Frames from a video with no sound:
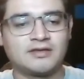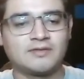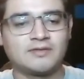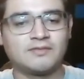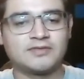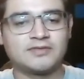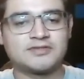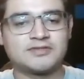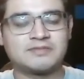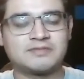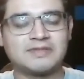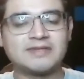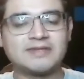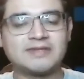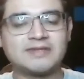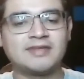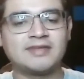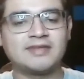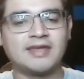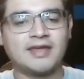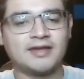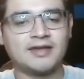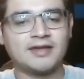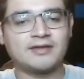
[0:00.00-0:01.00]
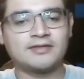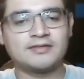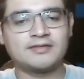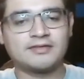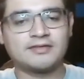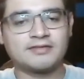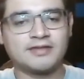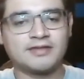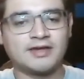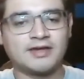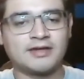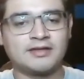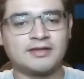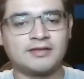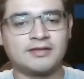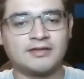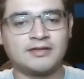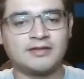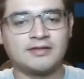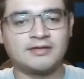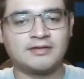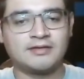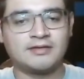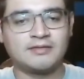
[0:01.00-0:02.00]
which means that they can understand
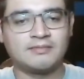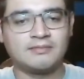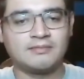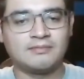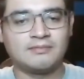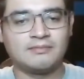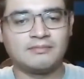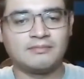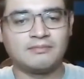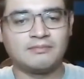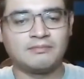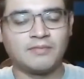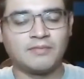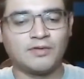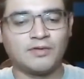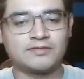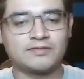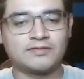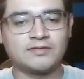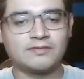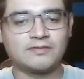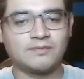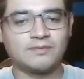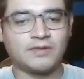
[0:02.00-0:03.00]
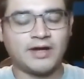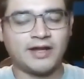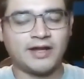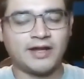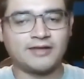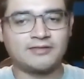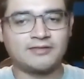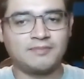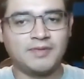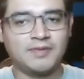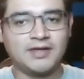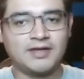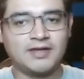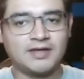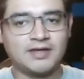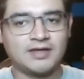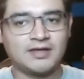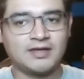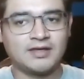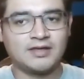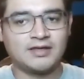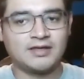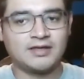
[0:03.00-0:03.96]
most of what I speak,